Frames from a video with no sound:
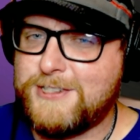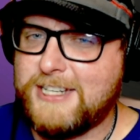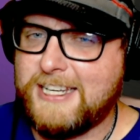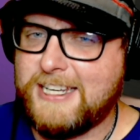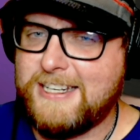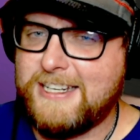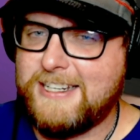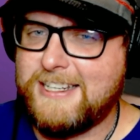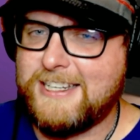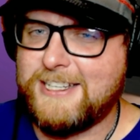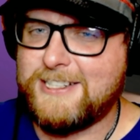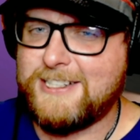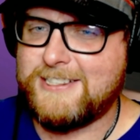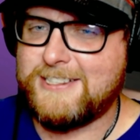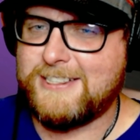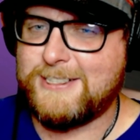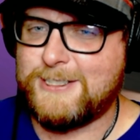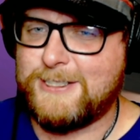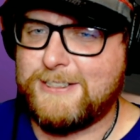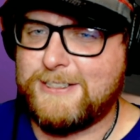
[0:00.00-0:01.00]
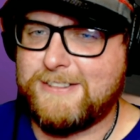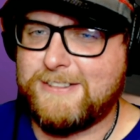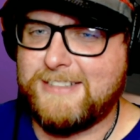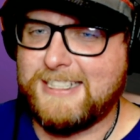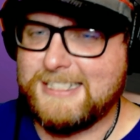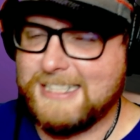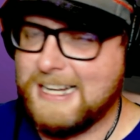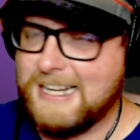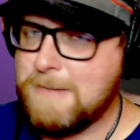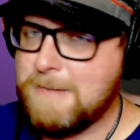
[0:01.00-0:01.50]
Indy engines,
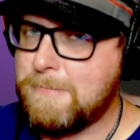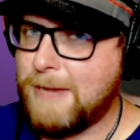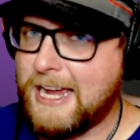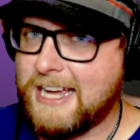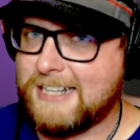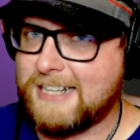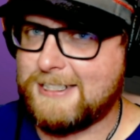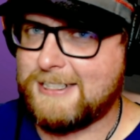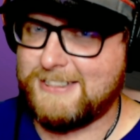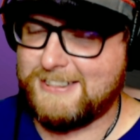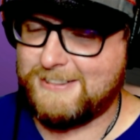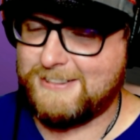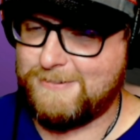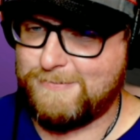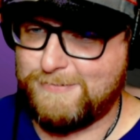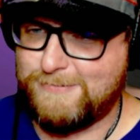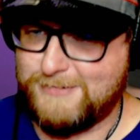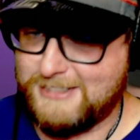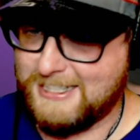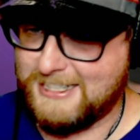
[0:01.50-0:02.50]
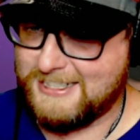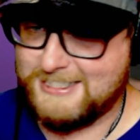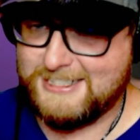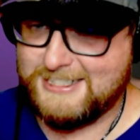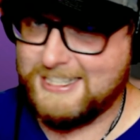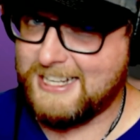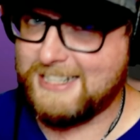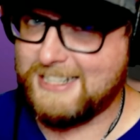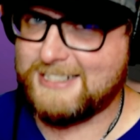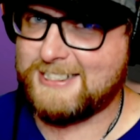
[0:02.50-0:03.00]
that's not bad because that's
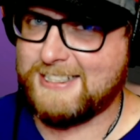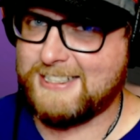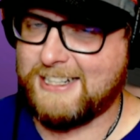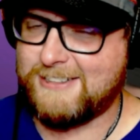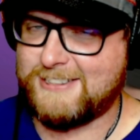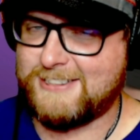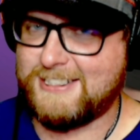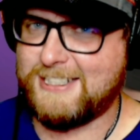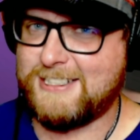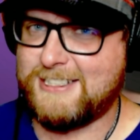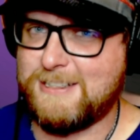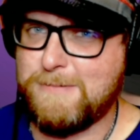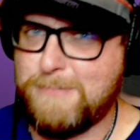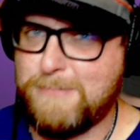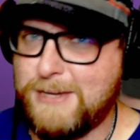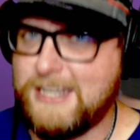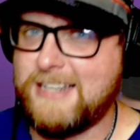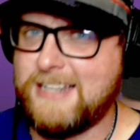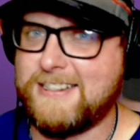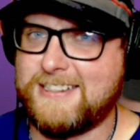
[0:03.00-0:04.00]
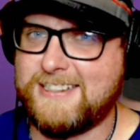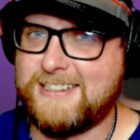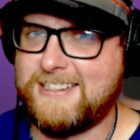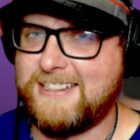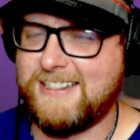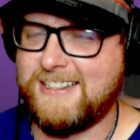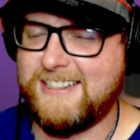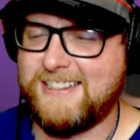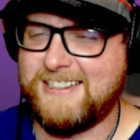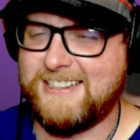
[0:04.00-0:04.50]
not a slouch. That's a
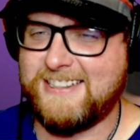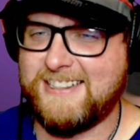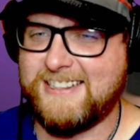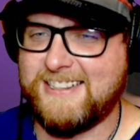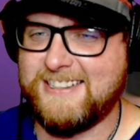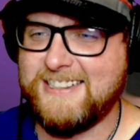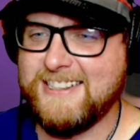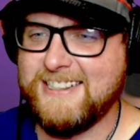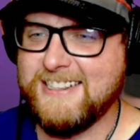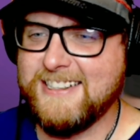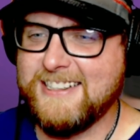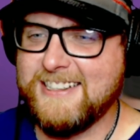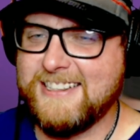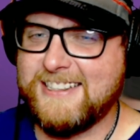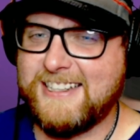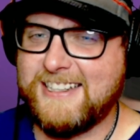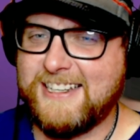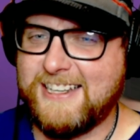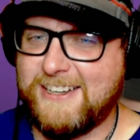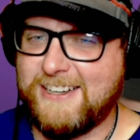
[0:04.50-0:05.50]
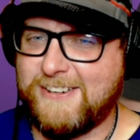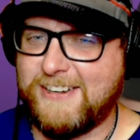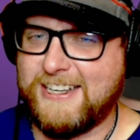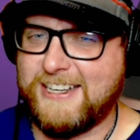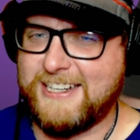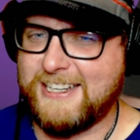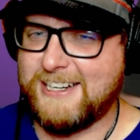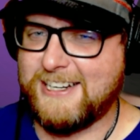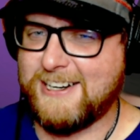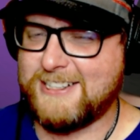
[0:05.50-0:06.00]
beast. you know,
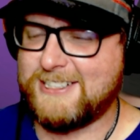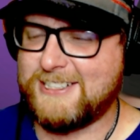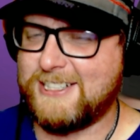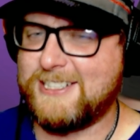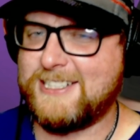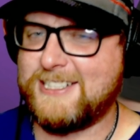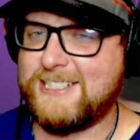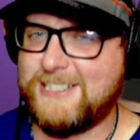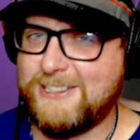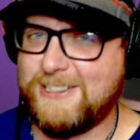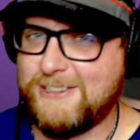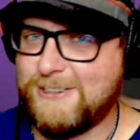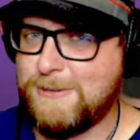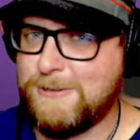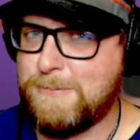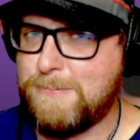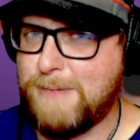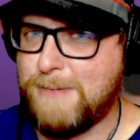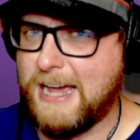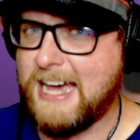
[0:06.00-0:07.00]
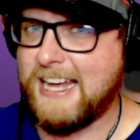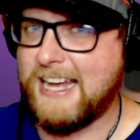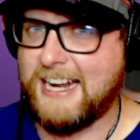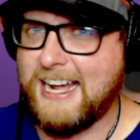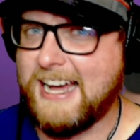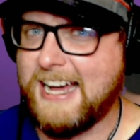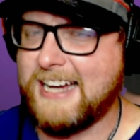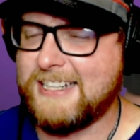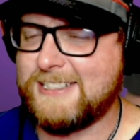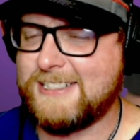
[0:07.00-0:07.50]
Indy cars are still
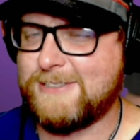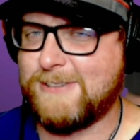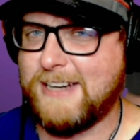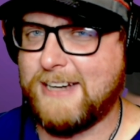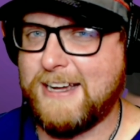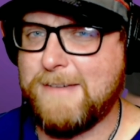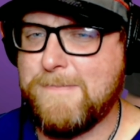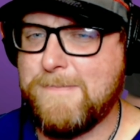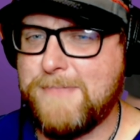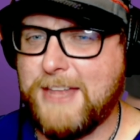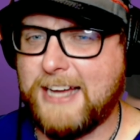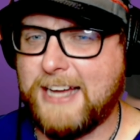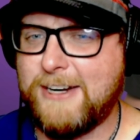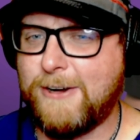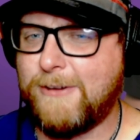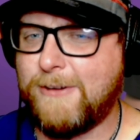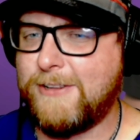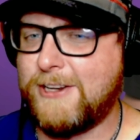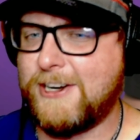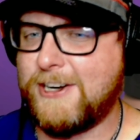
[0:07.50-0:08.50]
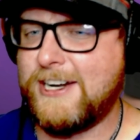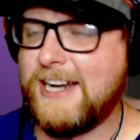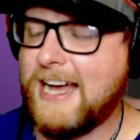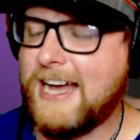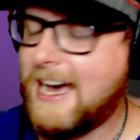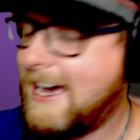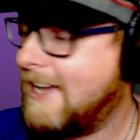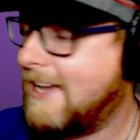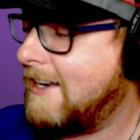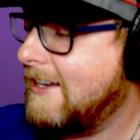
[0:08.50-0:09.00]
badass, right? I know they're
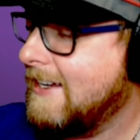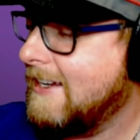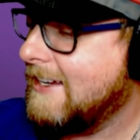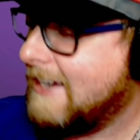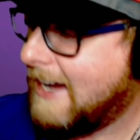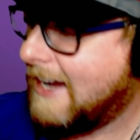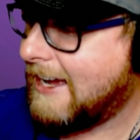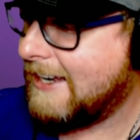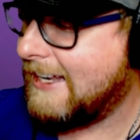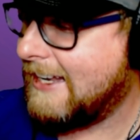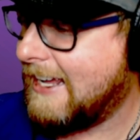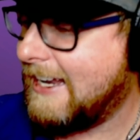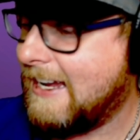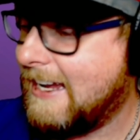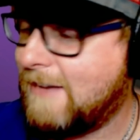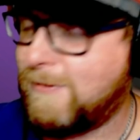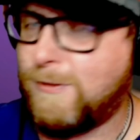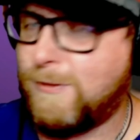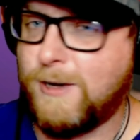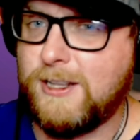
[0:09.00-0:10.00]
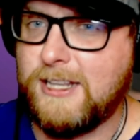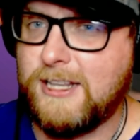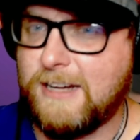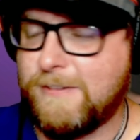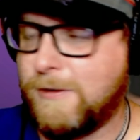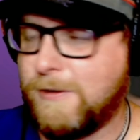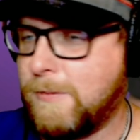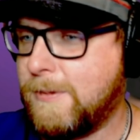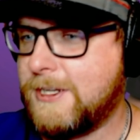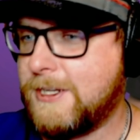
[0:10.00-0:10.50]
not on that F1
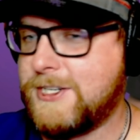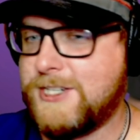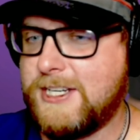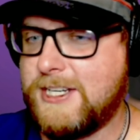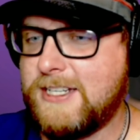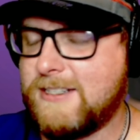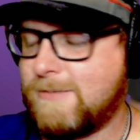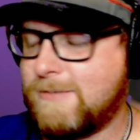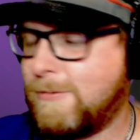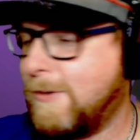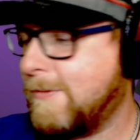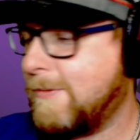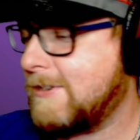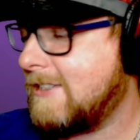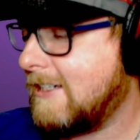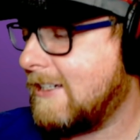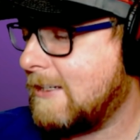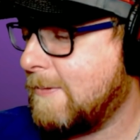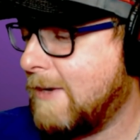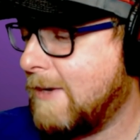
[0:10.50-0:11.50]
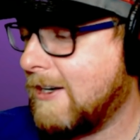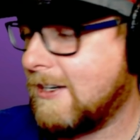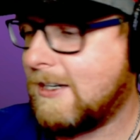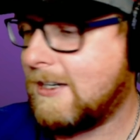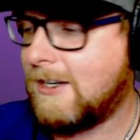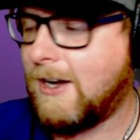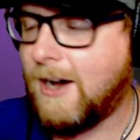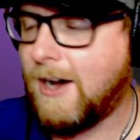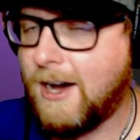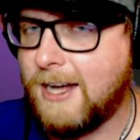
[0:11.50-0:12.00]
level, but geez, when we're talking about
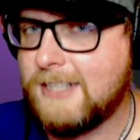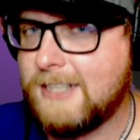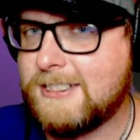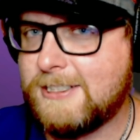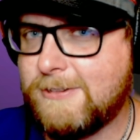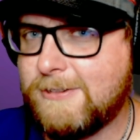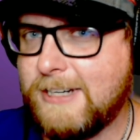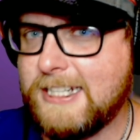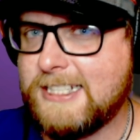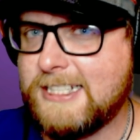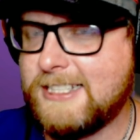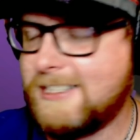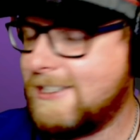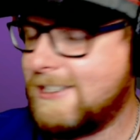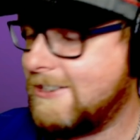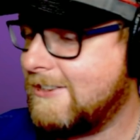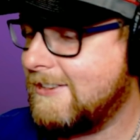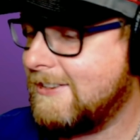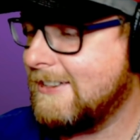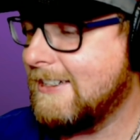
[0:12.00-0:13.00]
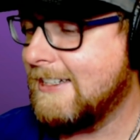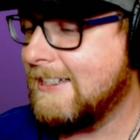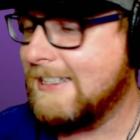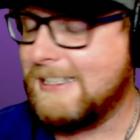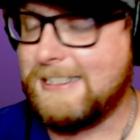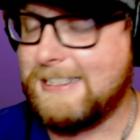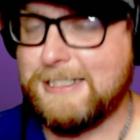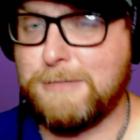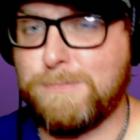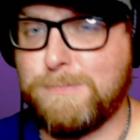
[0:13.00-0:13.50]
cost ratio,
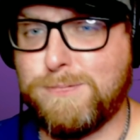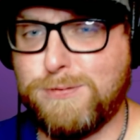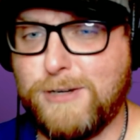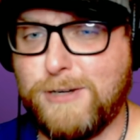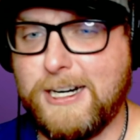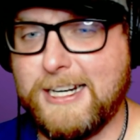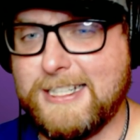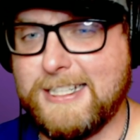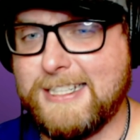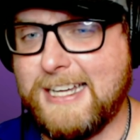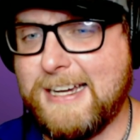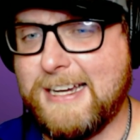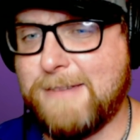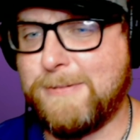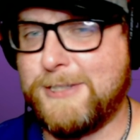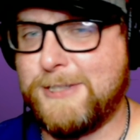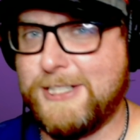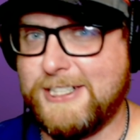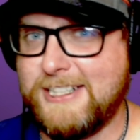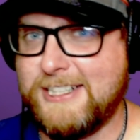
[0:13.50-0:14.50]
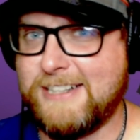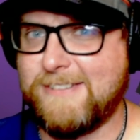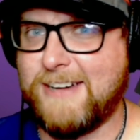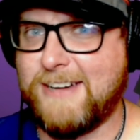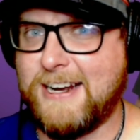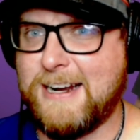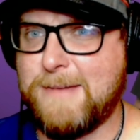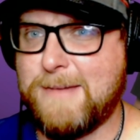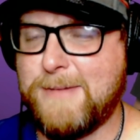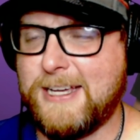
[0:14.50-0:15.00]
they're pretty damn good,
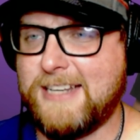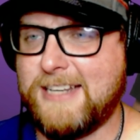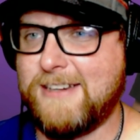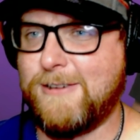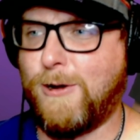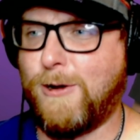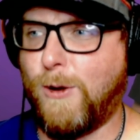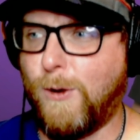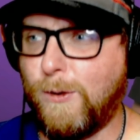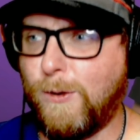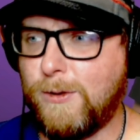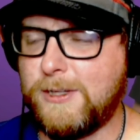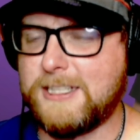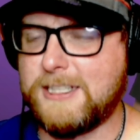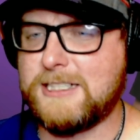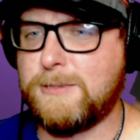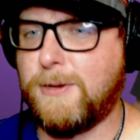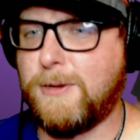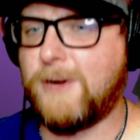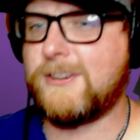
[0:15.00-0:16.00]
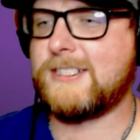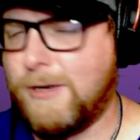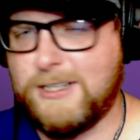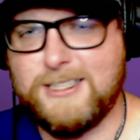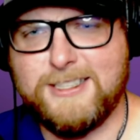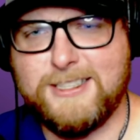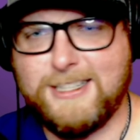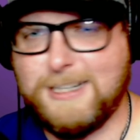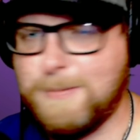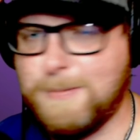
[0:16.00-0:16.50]
right? I mean, holy smokes. You
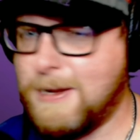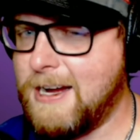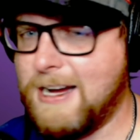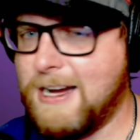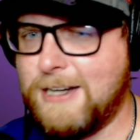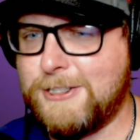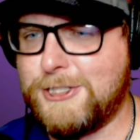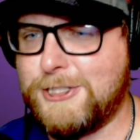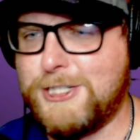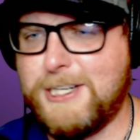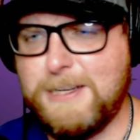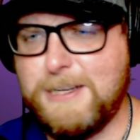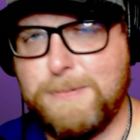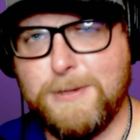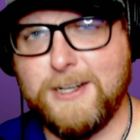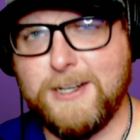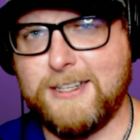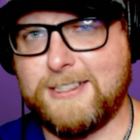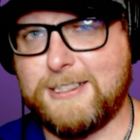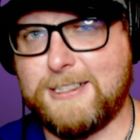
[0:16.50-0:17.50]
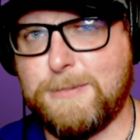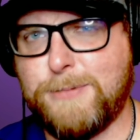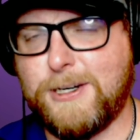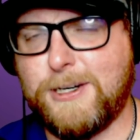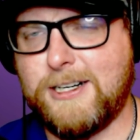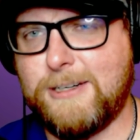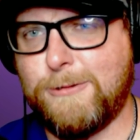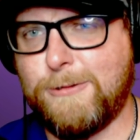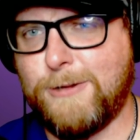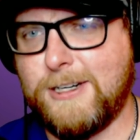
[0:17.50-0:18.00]
think about how cheap it is
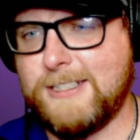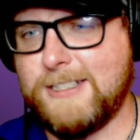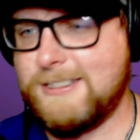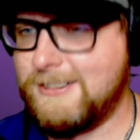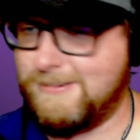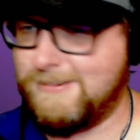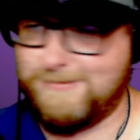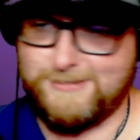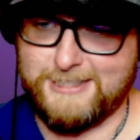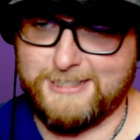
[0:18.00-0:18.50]
compared to one.